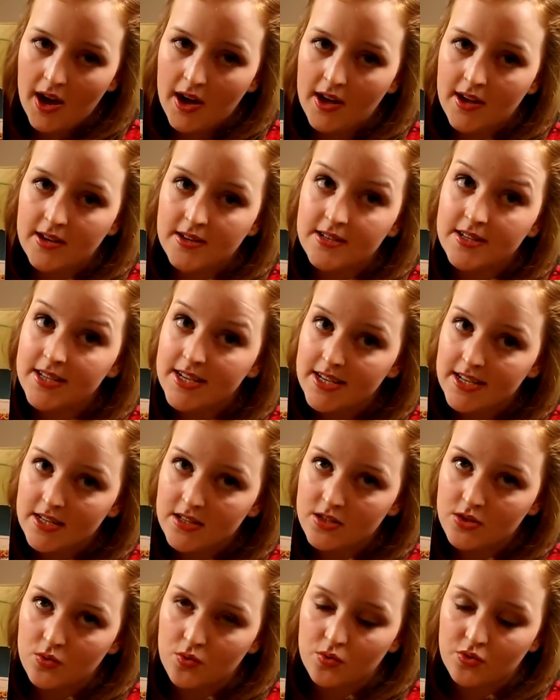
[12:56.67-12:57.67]
and
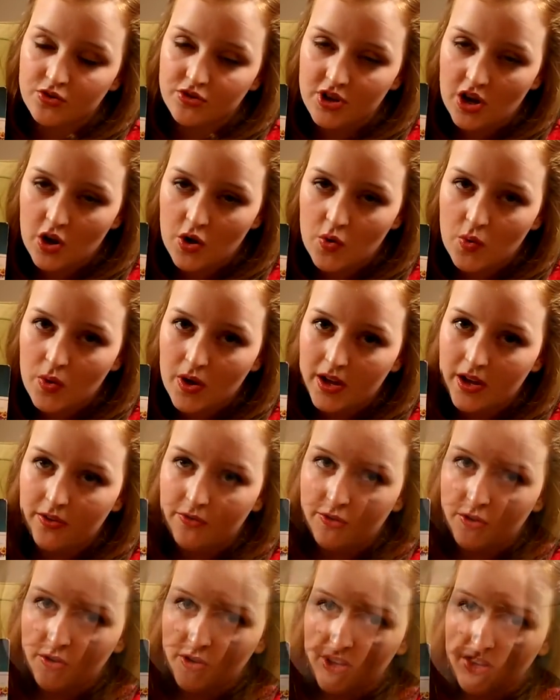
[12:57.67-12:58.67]
Kindle, so
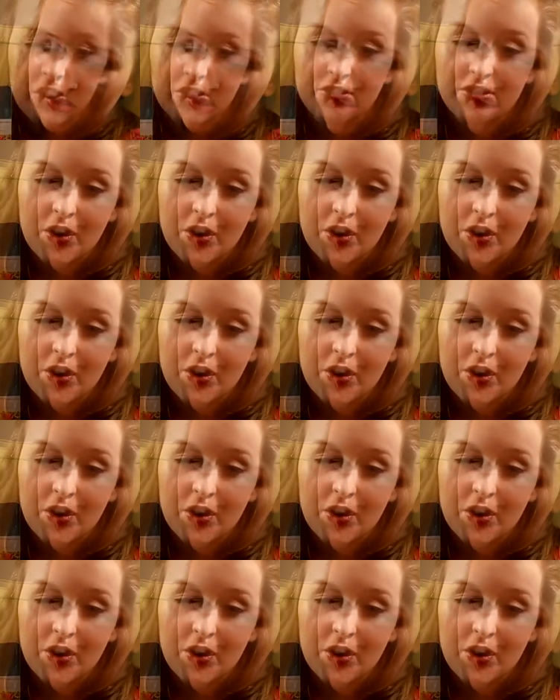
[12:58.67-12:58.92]
if you need.